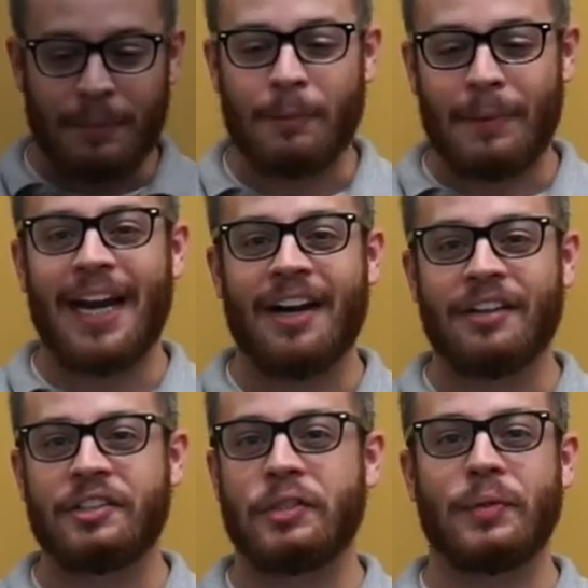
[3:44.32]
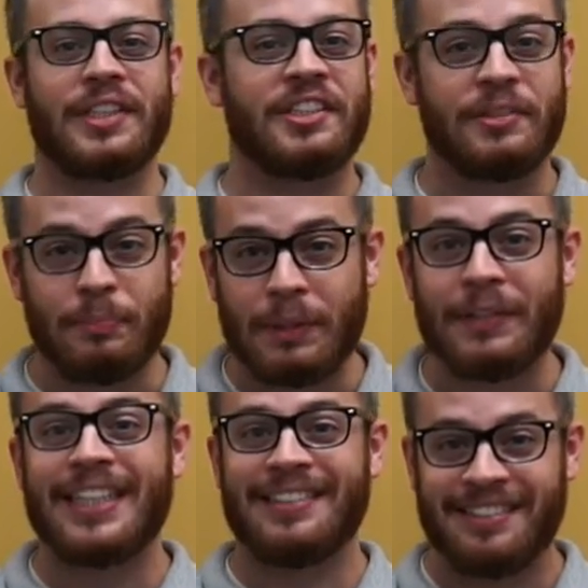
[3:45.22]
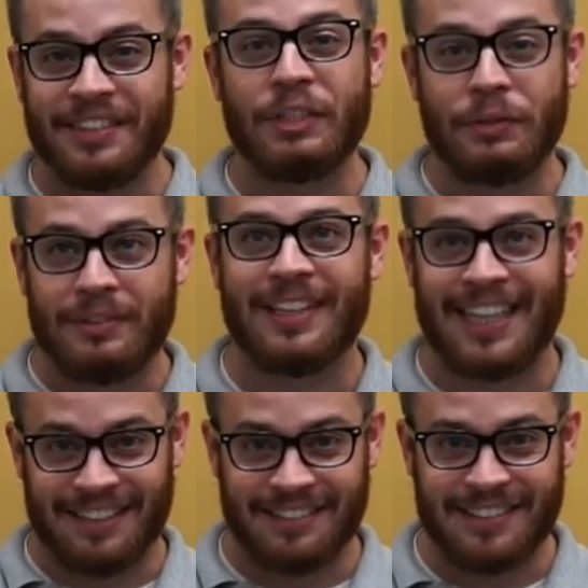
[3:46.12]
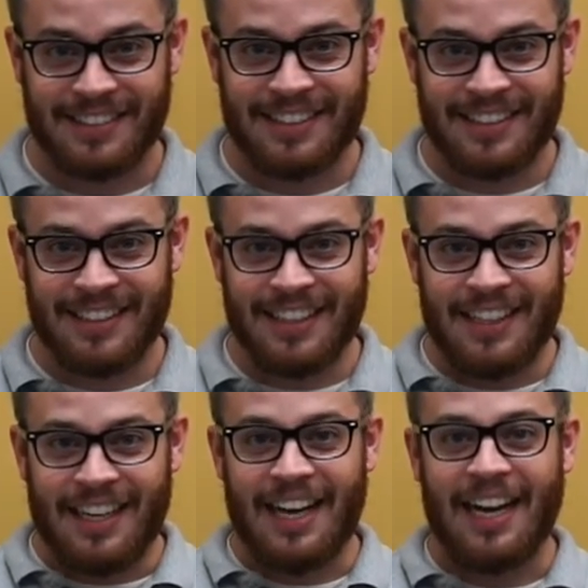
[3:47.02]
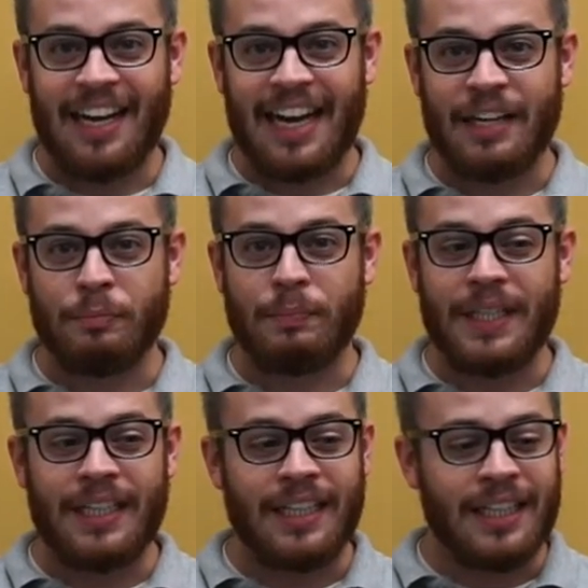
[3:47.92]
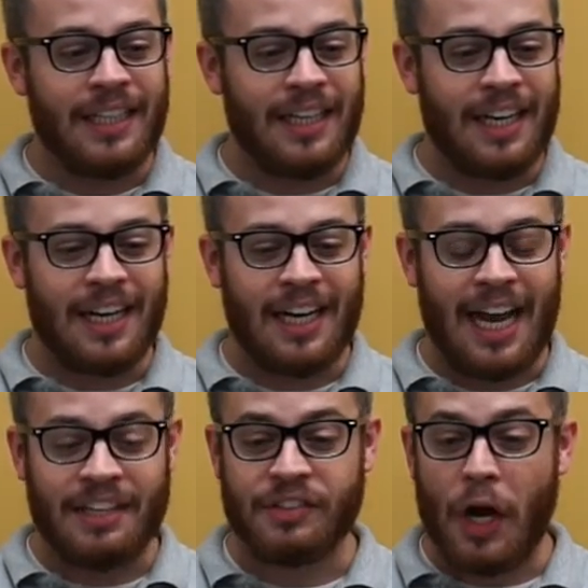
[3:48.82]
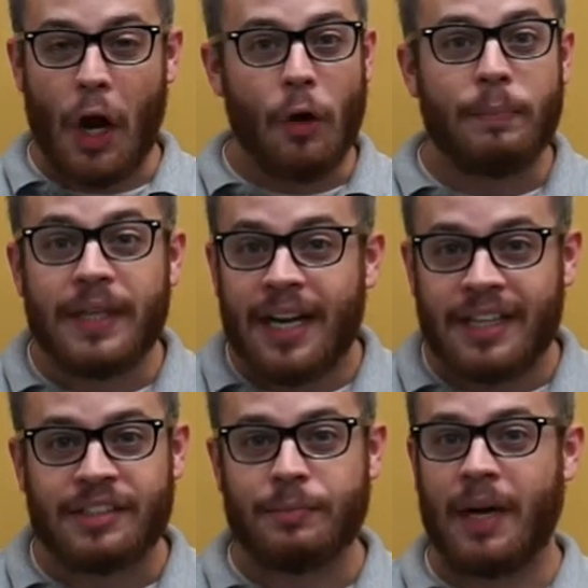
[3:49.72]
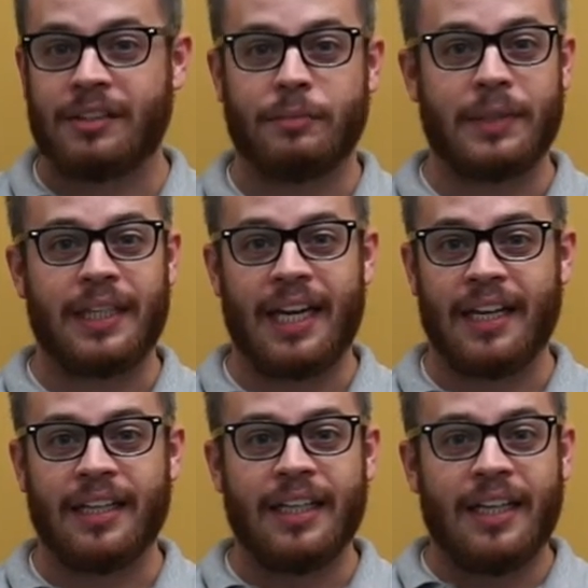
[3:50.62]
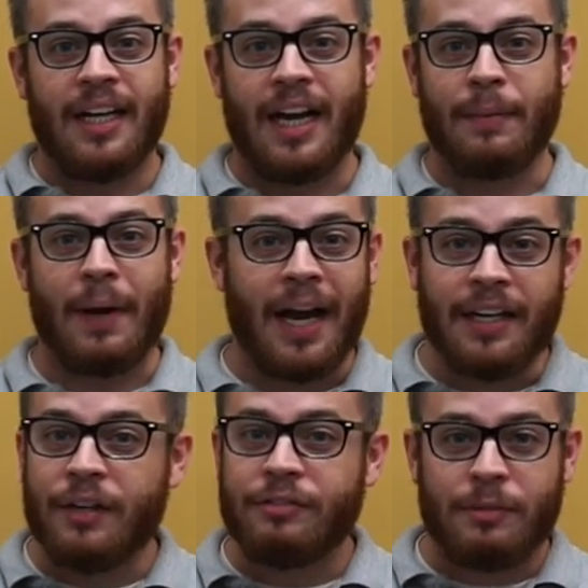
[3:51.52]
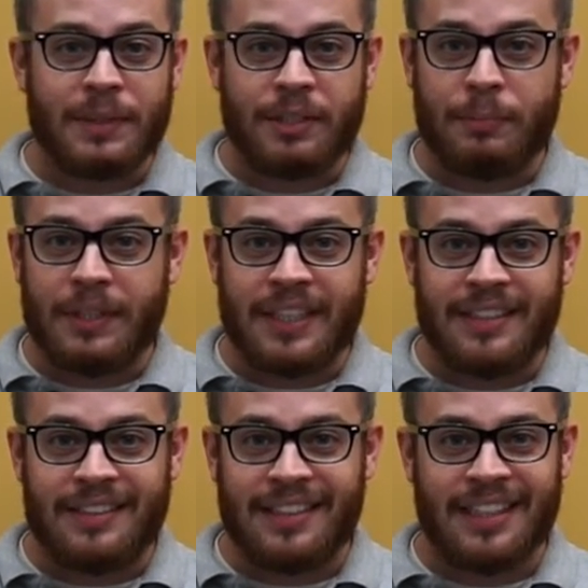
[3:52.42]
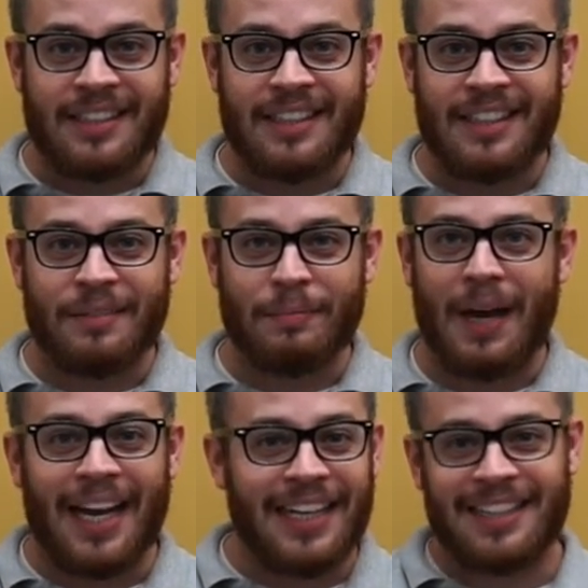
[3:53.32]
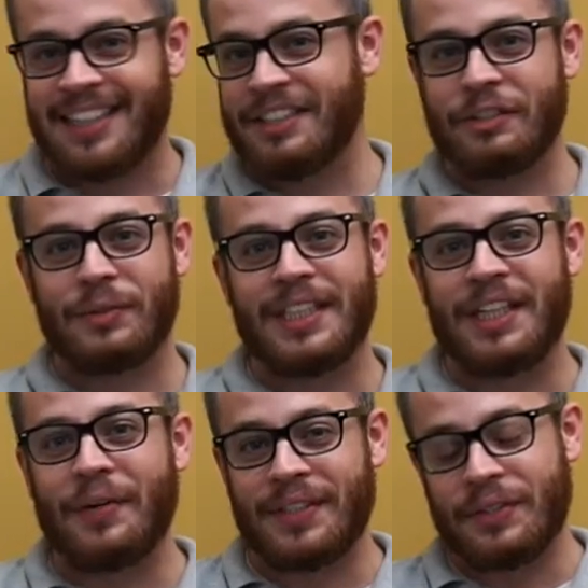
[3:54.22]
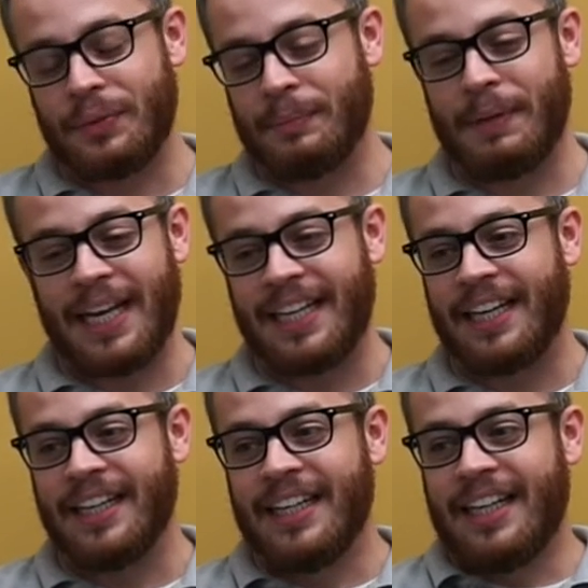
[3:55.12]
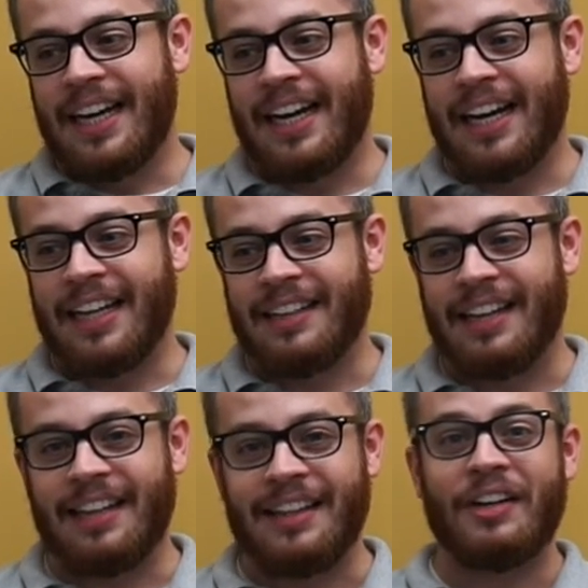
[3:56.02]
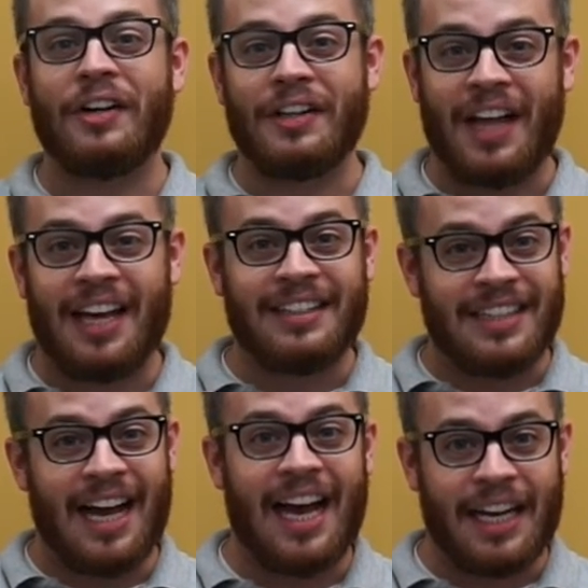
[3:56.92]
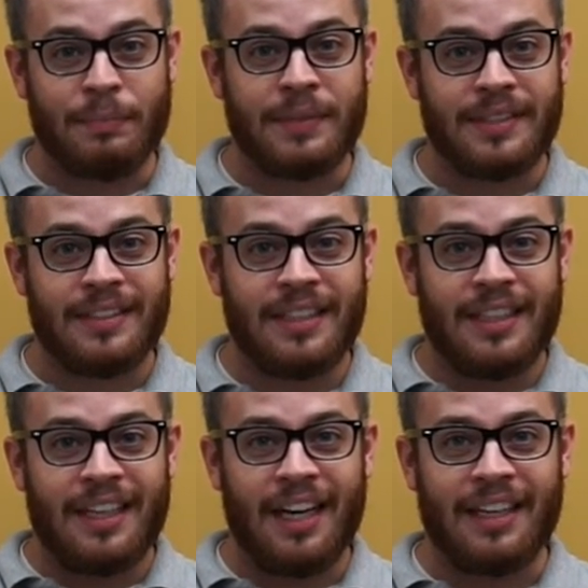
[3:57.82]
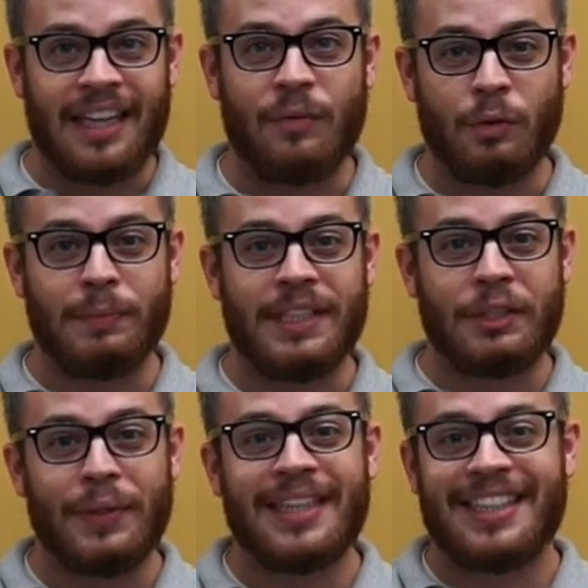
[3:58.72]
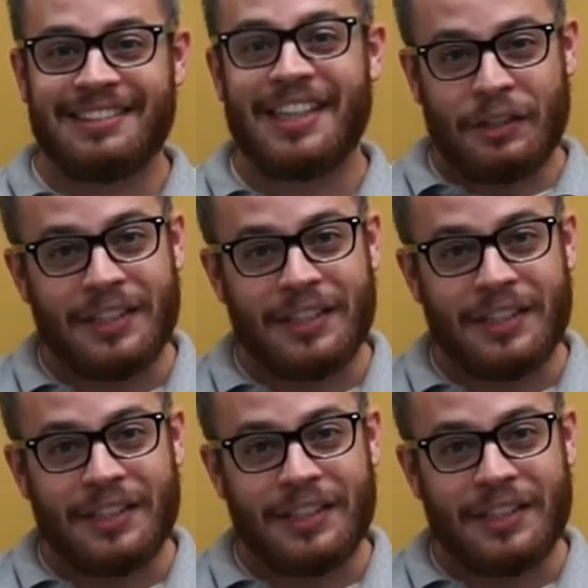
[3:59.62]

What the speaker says: prepared to experience new things and be as open as you possibly can. I know from experience in my history going to Urbana that there are a lot of times that we'll be doing things that are